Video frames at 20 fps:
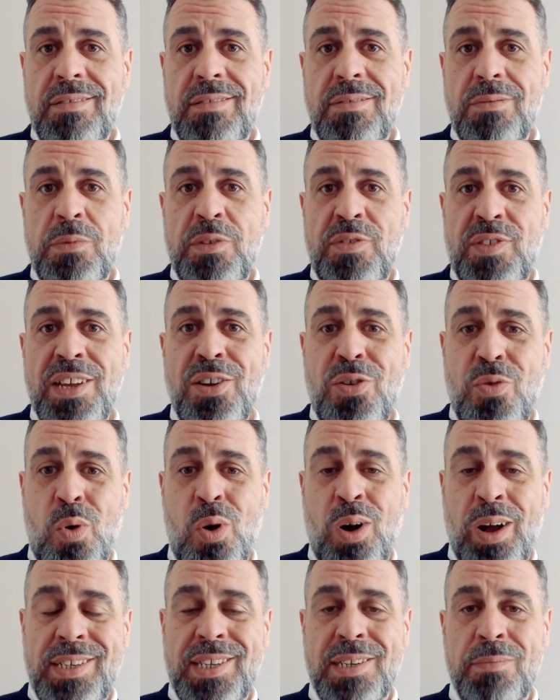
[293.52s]
we've seen
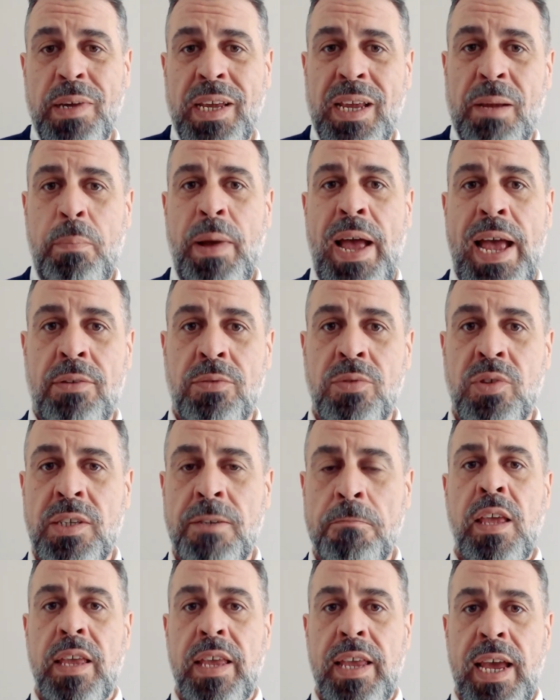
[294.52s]
quite a big bounce.
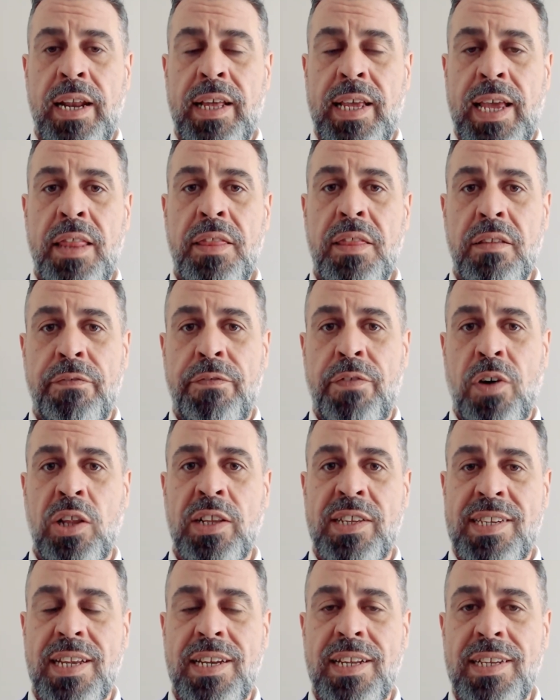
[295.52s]
Yet again, the
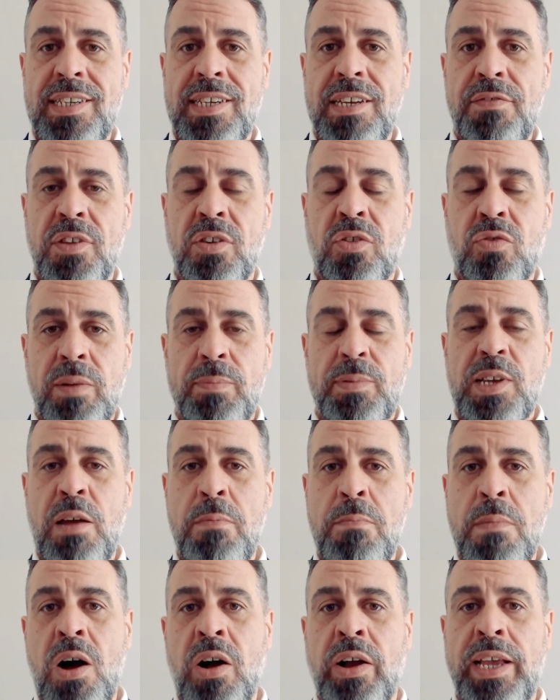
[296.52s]
volatility of the crypto
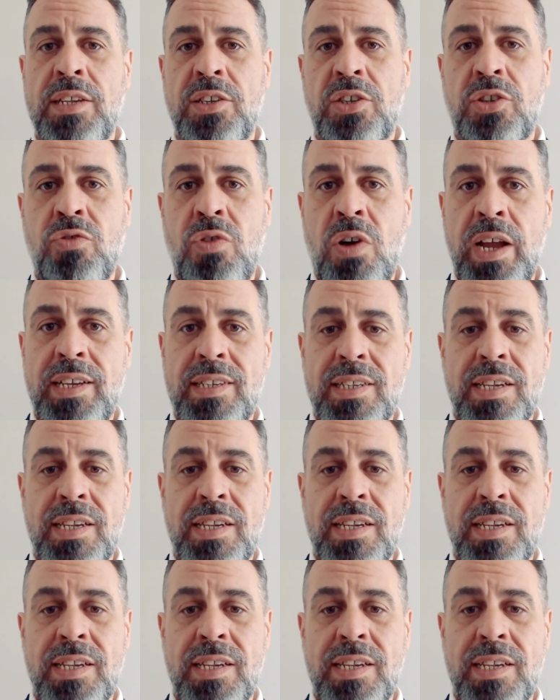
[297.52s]
market strikes.